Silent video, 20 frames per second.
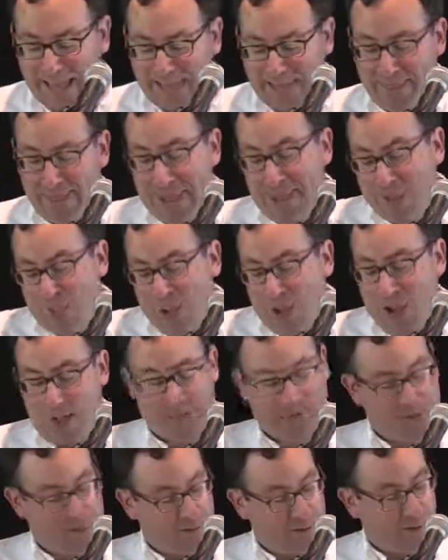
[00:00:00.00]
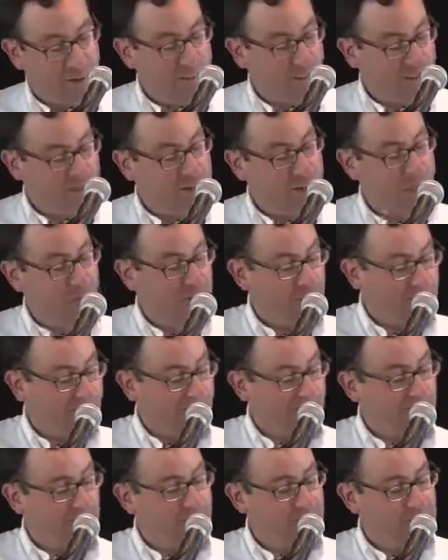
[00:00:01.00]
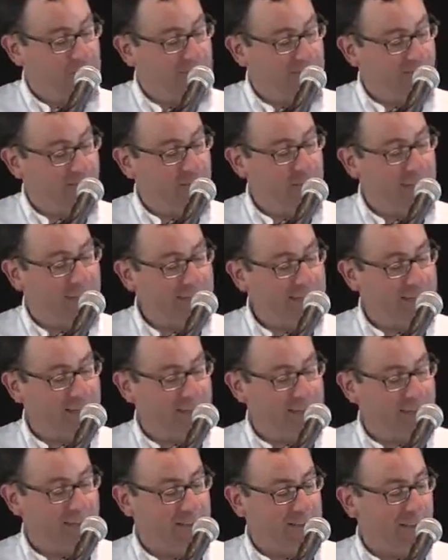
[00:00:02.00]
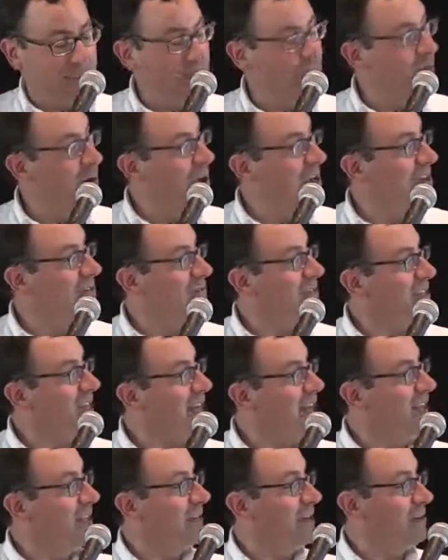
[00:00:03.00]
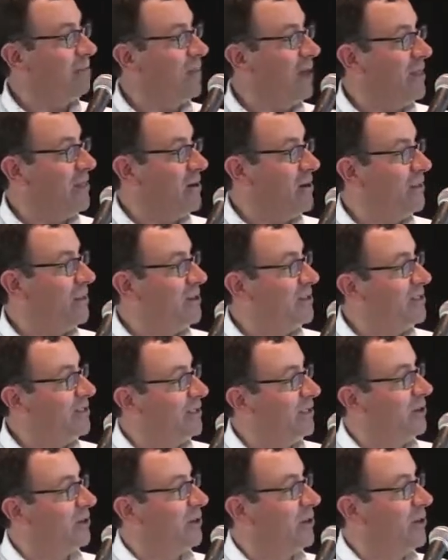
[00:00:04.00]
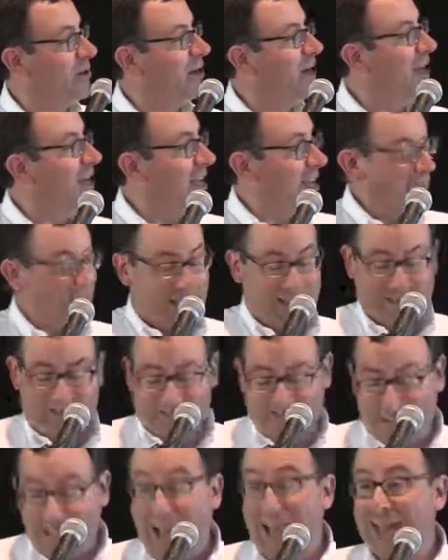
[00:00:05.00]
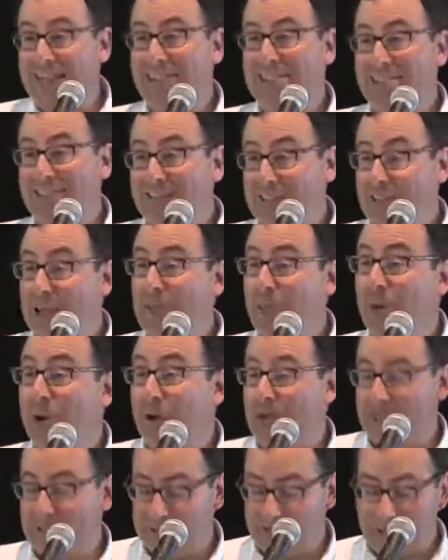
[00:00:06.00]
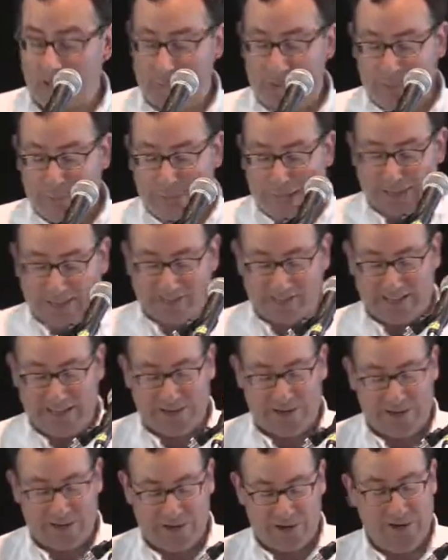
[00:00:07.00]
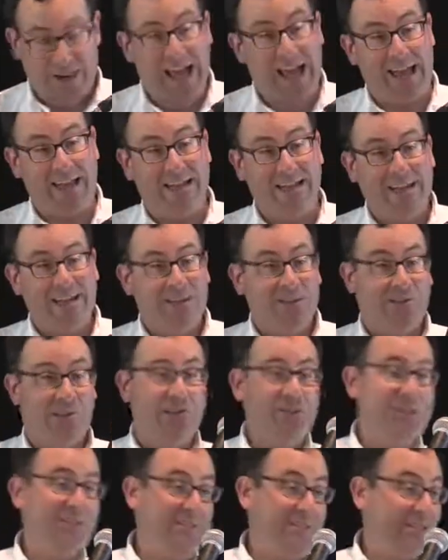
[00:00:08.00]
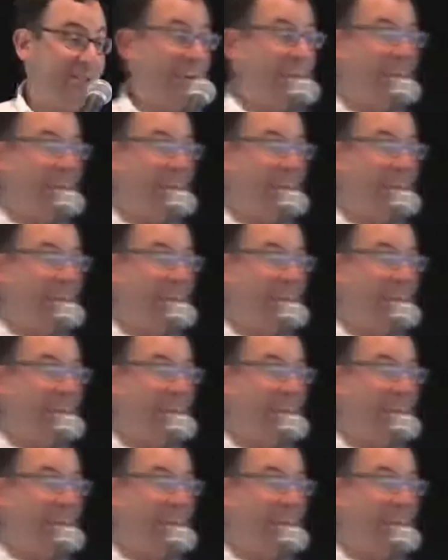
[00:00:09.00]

And they want to produce, using this mechanism, a way of telling whether a particular uh, text, a, book, is going to be a bestseller or not. So just